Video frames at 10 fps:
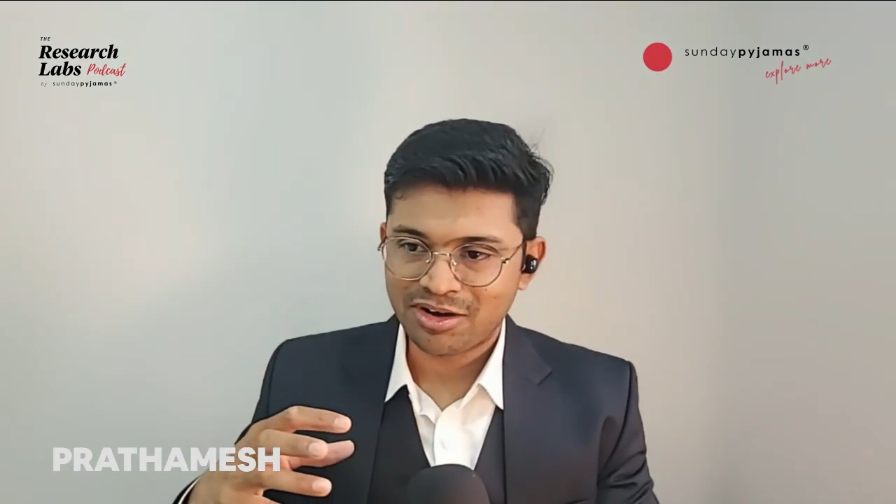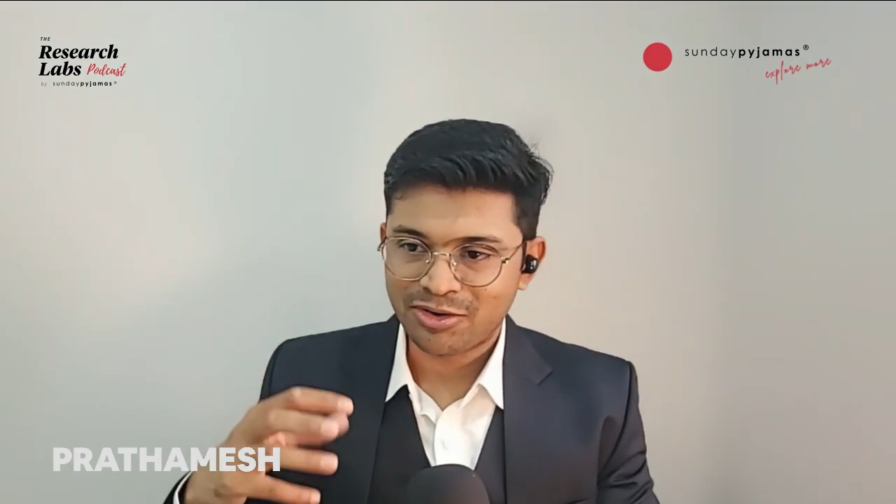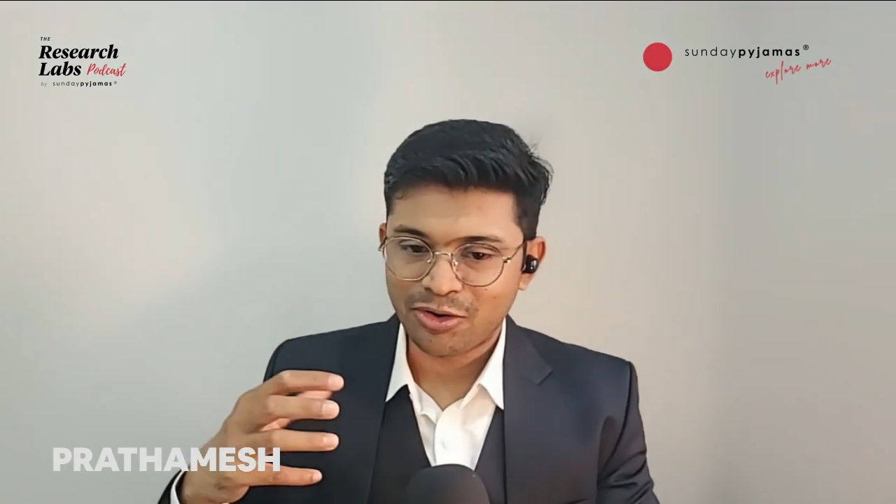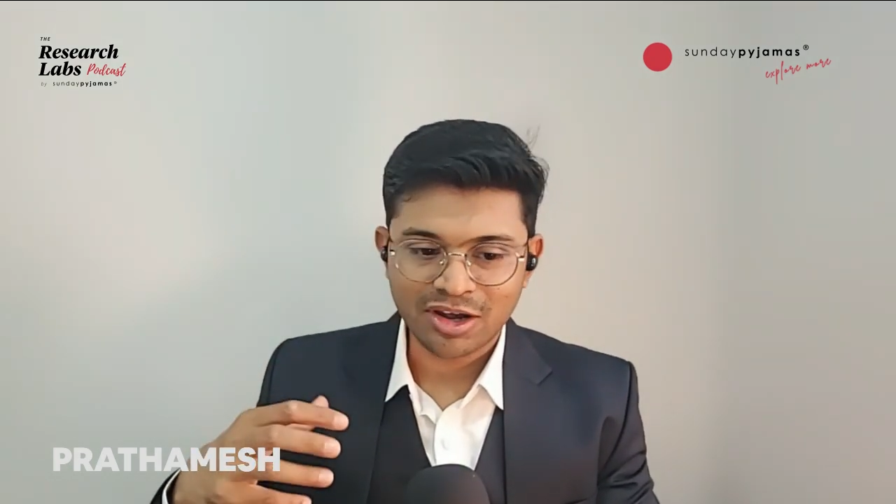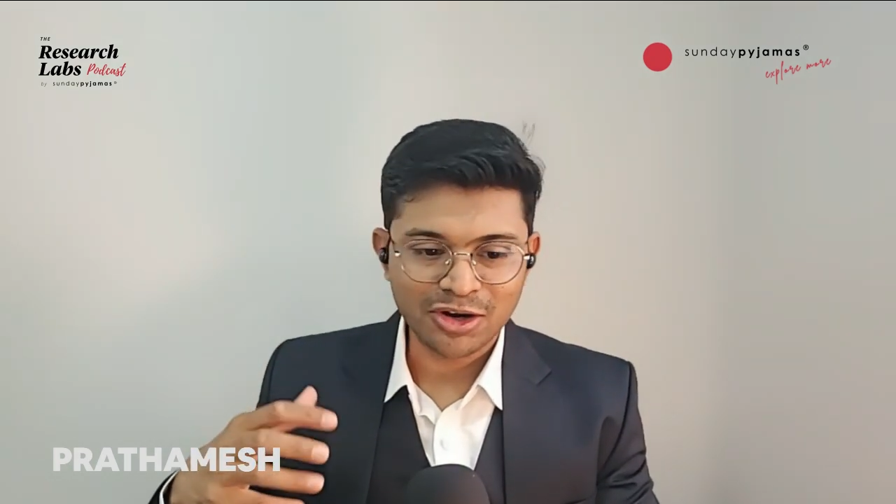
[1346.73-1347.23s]

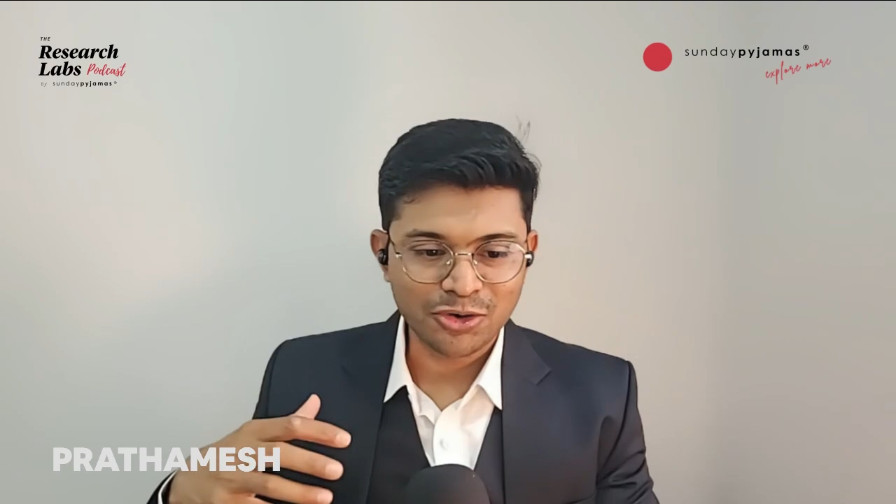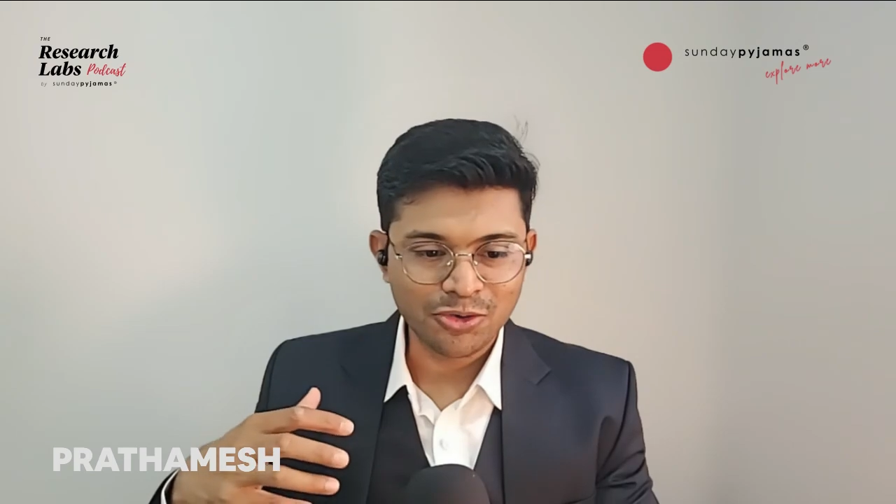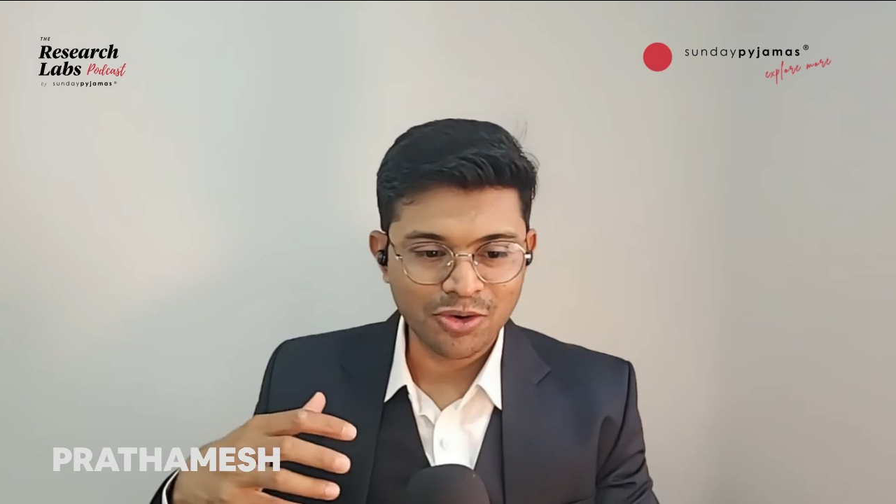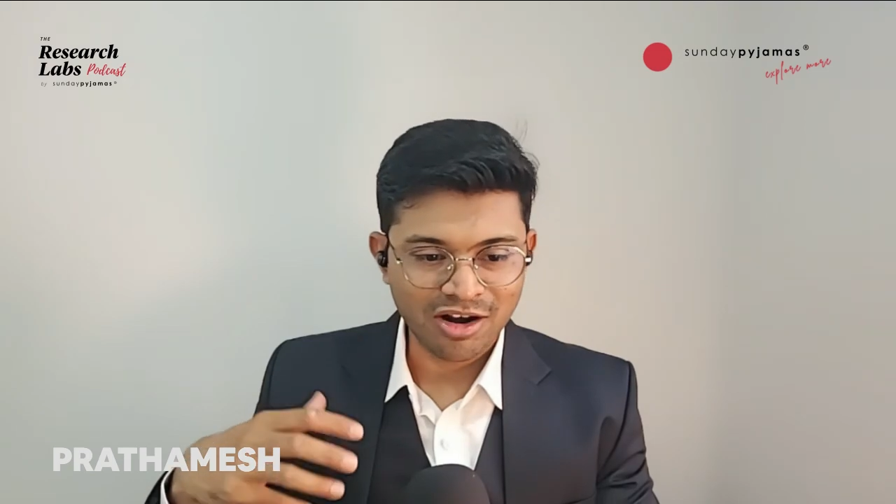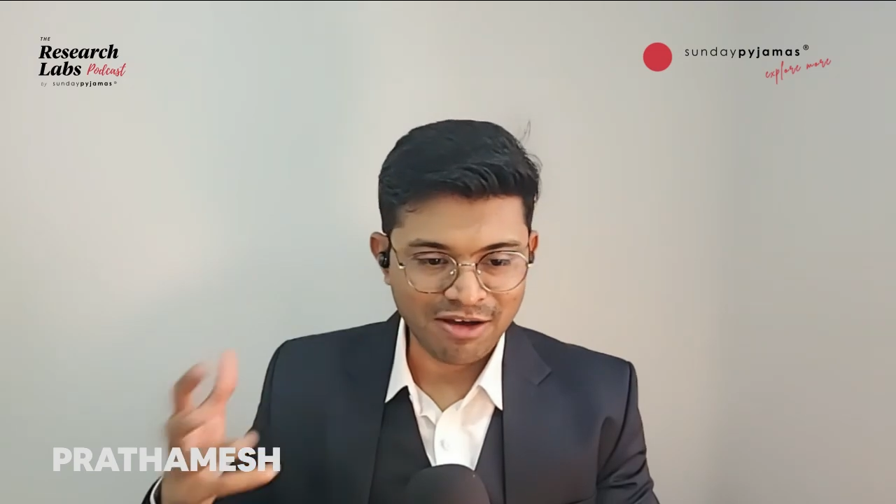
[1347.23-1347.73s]
talking
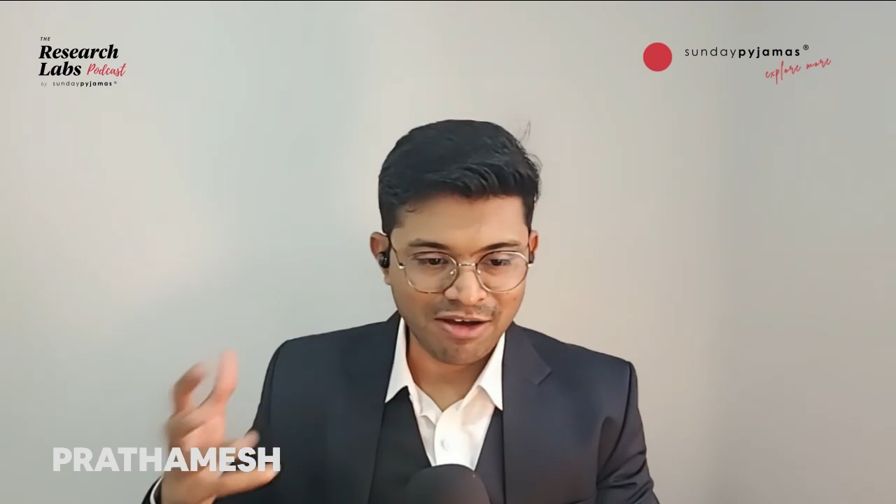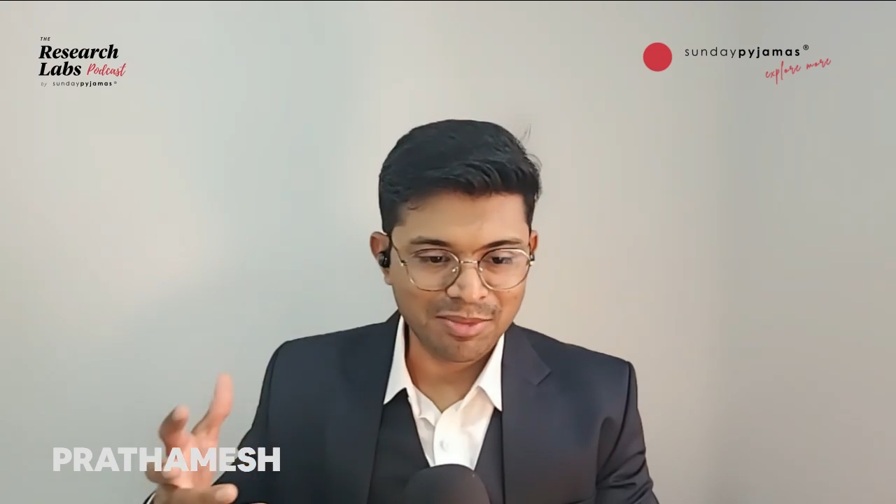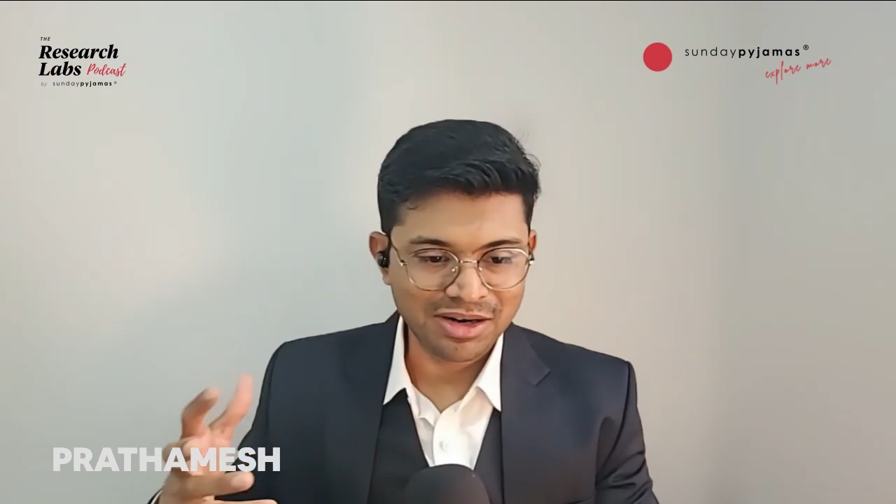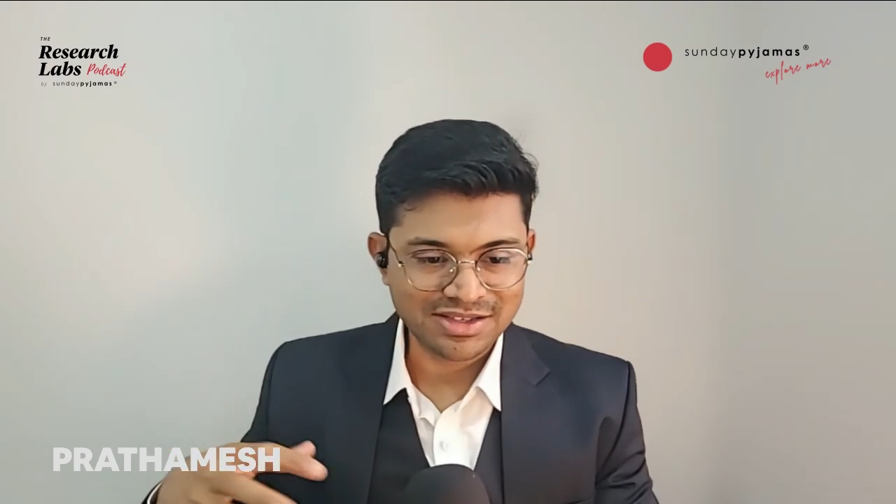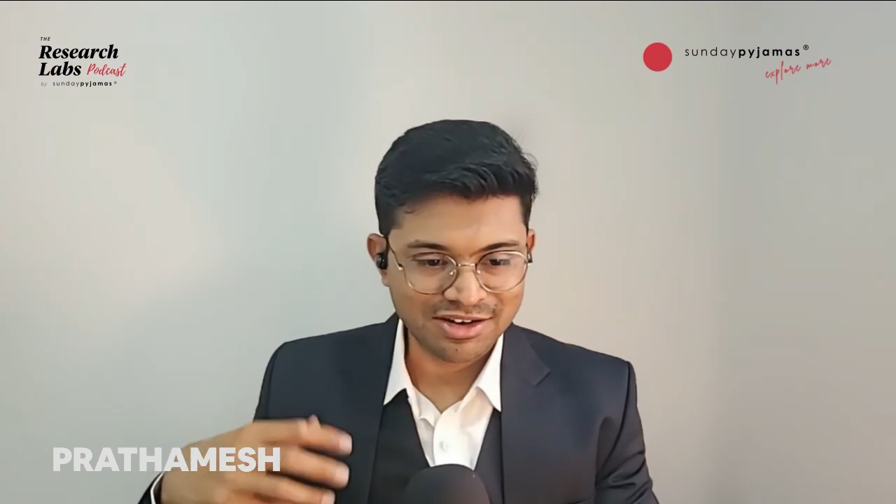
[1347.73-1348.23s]
to our
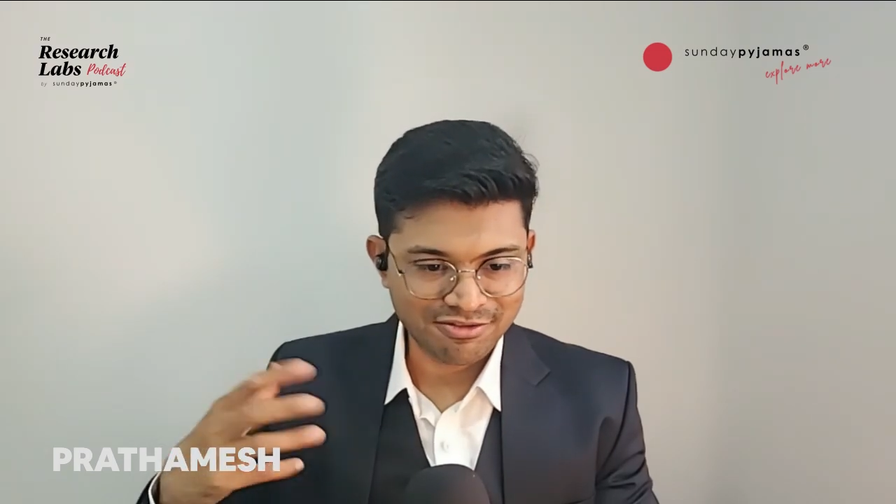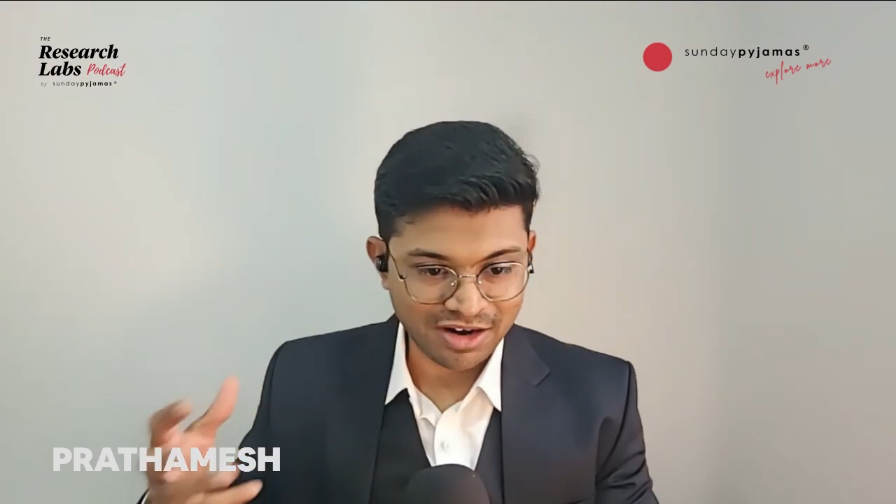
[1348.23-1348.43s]
families and